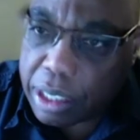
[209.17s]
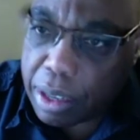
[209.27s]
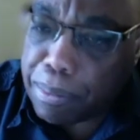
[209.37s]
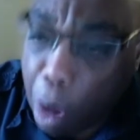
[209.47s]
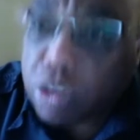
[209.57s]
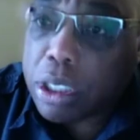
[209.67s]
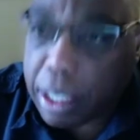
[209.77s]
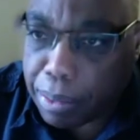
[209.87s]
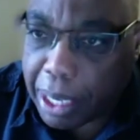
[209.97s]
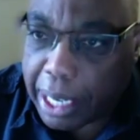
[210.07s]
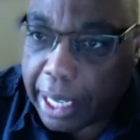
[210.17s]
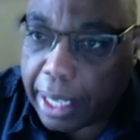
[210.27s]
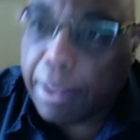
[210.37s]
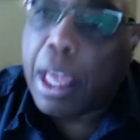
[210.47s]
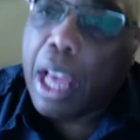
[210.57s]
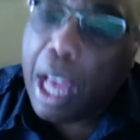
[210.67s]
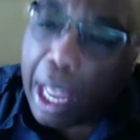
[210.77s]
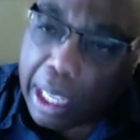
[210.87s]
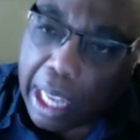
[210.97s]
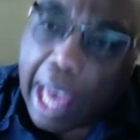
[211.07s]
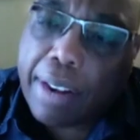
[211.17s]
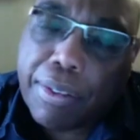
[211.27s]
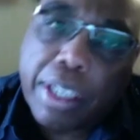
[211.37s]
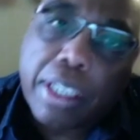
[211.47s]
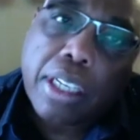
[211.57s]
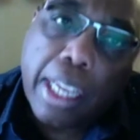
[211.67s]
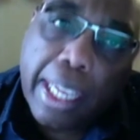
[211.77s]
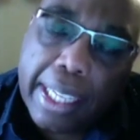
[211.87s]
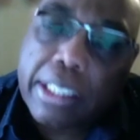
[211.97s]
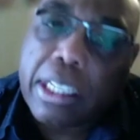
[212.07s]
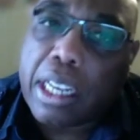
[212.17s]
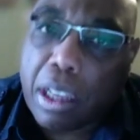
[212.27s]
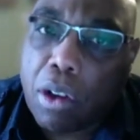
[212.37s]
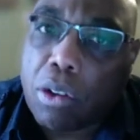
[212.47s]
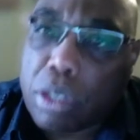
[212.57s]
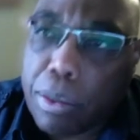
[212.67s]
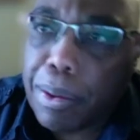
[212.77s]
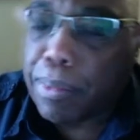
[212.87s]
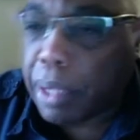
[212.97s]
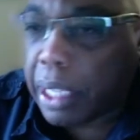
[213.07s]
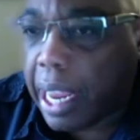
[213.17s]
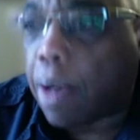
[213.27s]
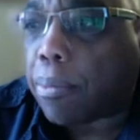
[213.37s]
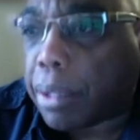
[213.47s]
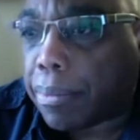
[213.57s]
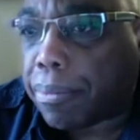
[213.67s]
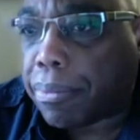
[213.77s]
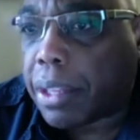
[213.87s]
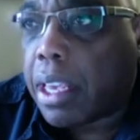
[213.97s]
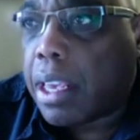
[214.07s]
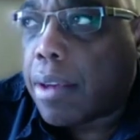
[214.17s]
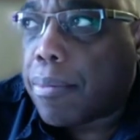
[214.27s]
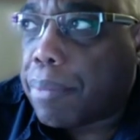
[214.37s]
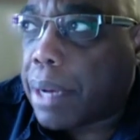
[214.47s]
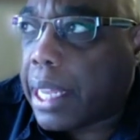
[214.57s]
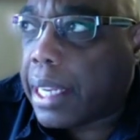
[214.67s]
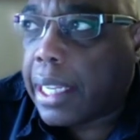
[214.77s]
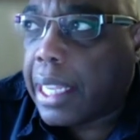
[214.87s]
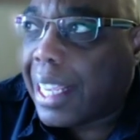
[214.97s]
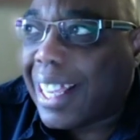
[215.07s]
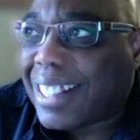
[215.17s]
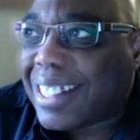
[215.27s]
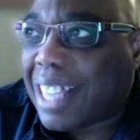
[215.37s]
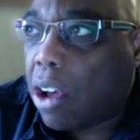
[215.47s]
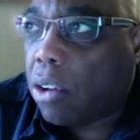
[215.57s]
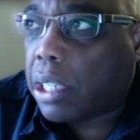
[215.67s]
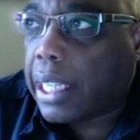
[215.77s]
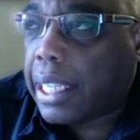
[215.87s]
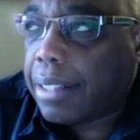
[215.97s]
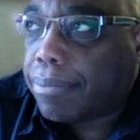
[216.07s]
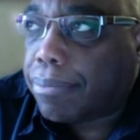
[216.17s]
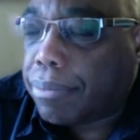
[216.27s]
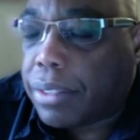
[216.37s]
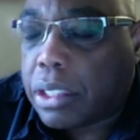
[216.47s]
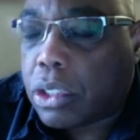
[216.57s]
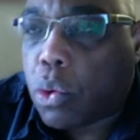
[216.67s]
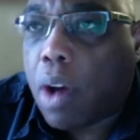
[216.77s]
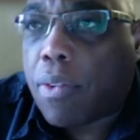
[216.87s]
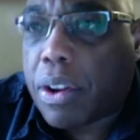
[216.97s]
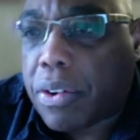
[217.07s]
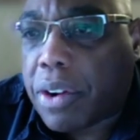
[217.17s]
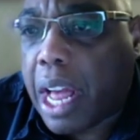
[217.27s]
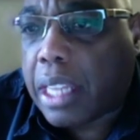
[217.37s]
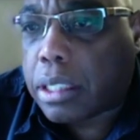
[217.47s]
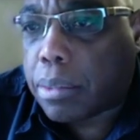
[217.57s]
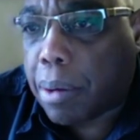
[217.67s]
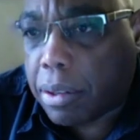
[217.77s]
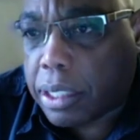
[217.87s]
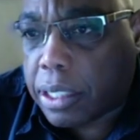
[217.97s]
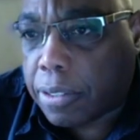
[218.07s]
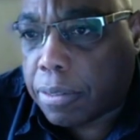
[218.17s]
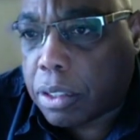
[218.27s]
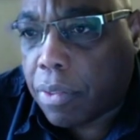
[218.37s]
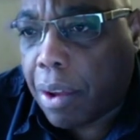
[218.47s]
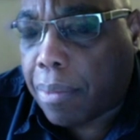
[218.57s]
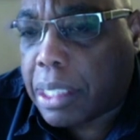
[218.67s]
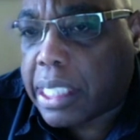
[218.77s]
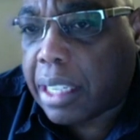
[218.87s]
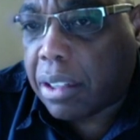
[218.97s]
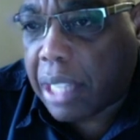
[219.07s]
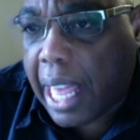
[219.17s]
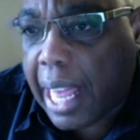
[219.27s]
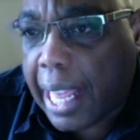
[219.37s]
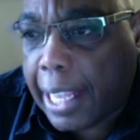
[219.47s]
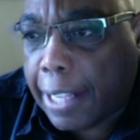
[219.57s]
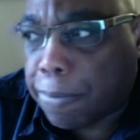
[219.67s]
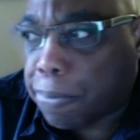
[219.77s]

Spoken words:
Most of the money, a lot of it is going to go to people and help them, but it's only $1,200 a person. So if I'm a single guy